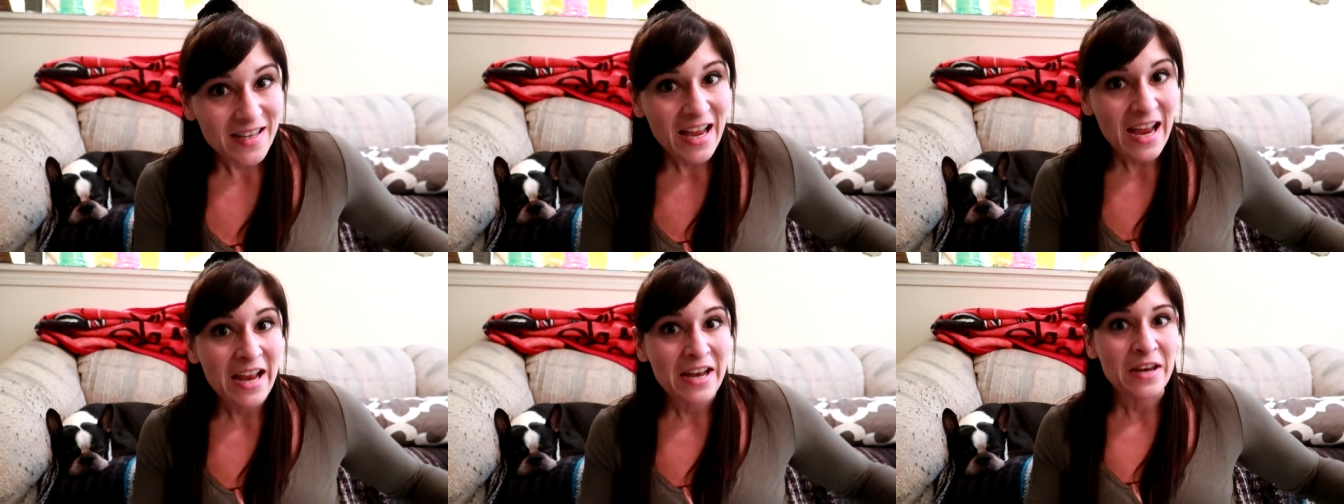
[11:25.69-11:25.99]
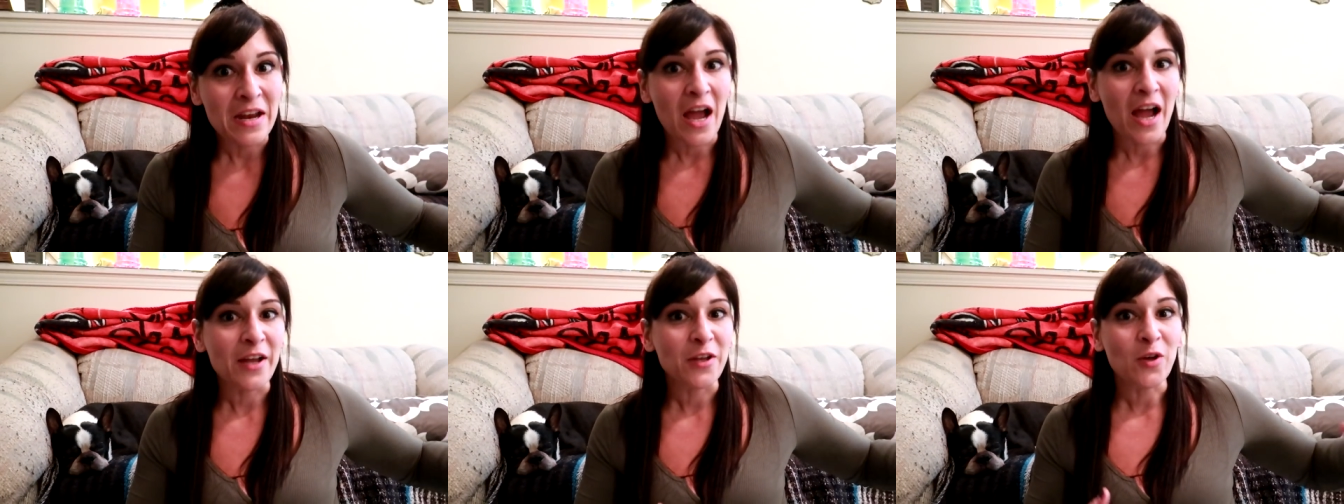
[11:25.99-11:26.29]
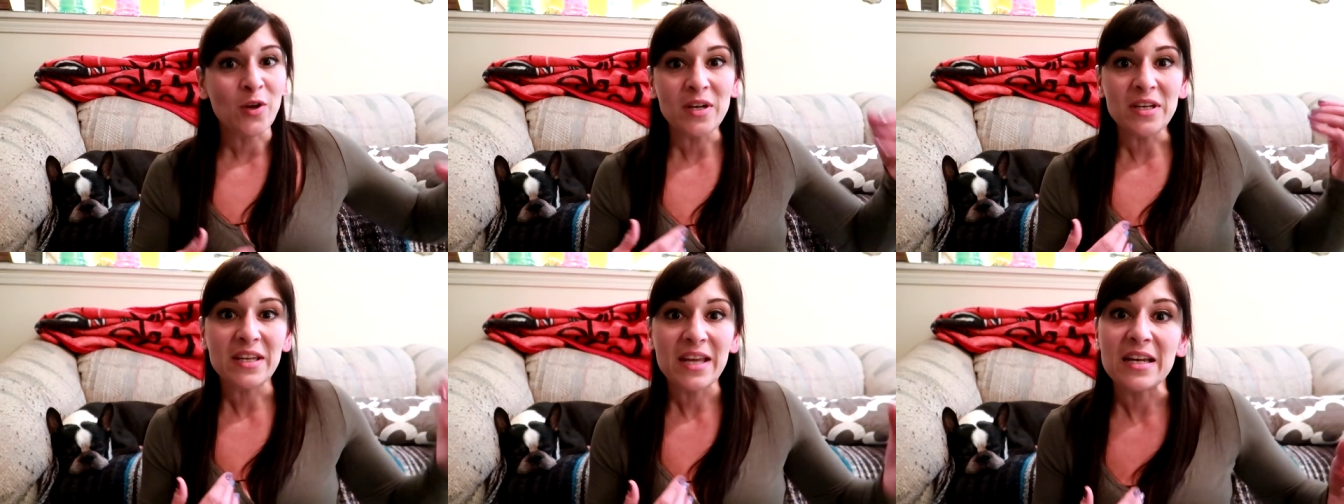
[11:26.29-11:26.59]
and I
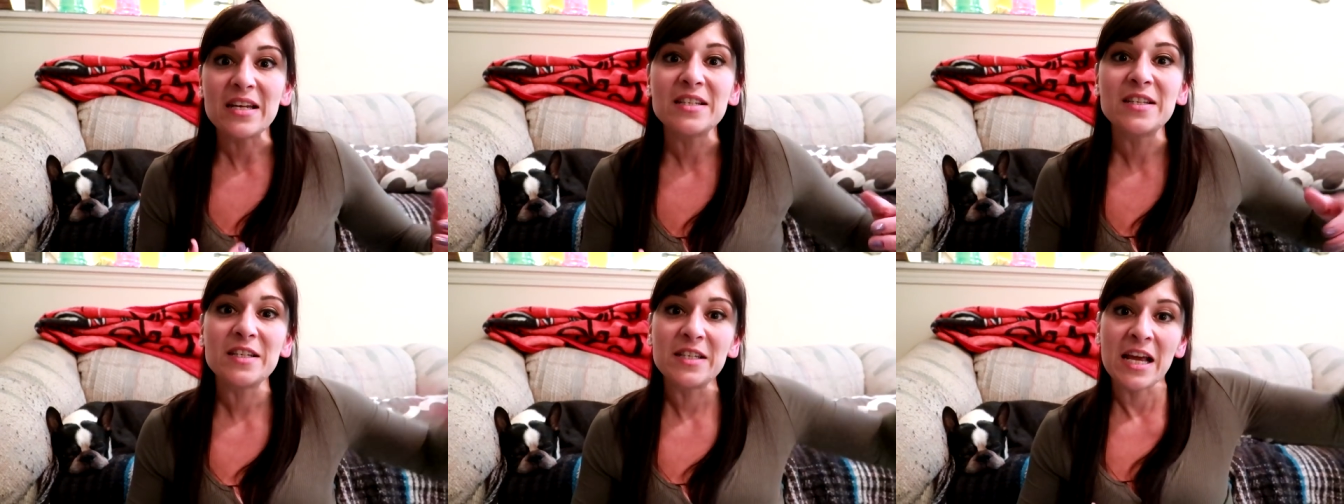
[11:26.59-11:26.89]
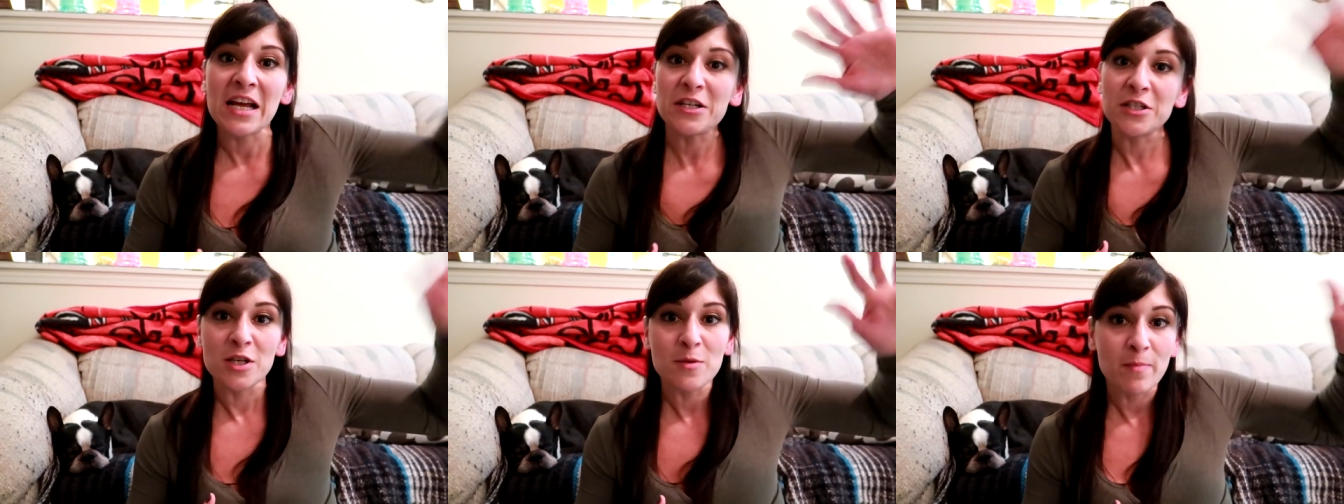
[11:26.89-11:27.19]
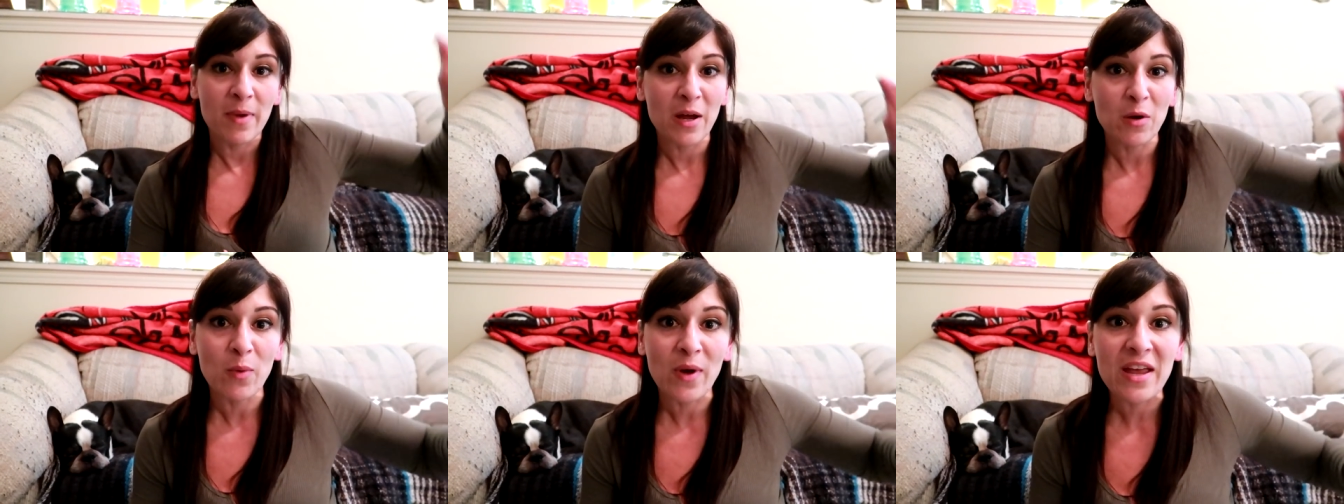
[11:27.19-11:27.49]
couldn't get his attention
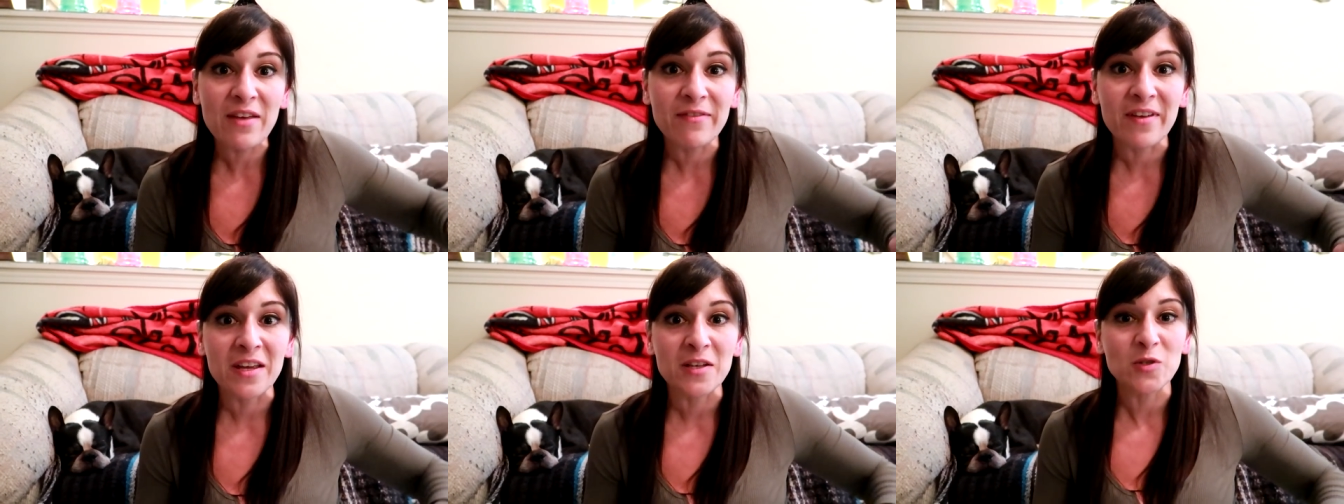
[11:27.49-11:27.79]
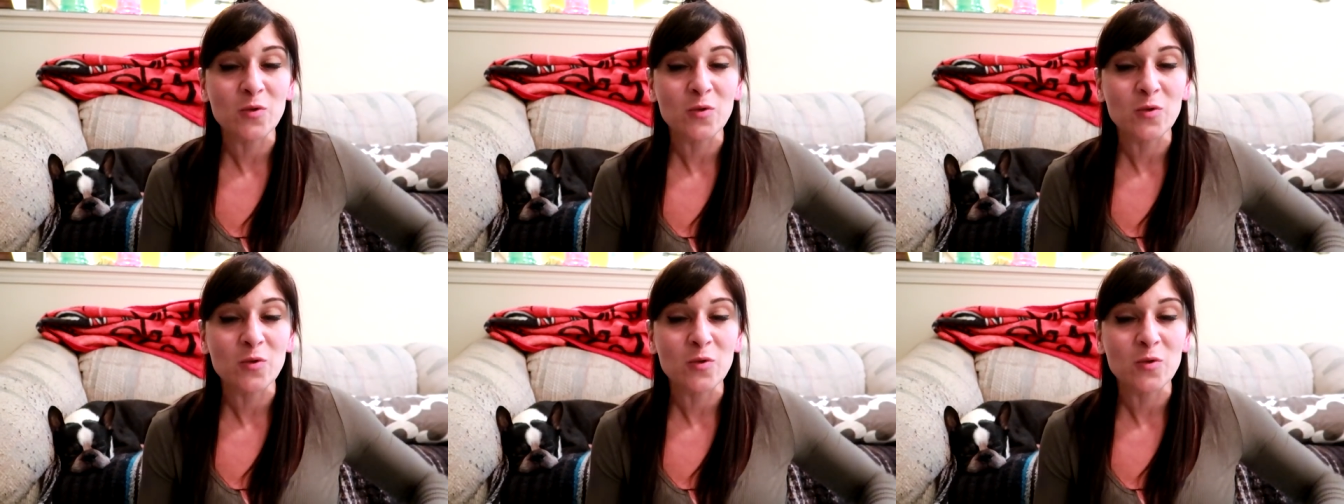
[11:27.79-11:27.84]
by waving.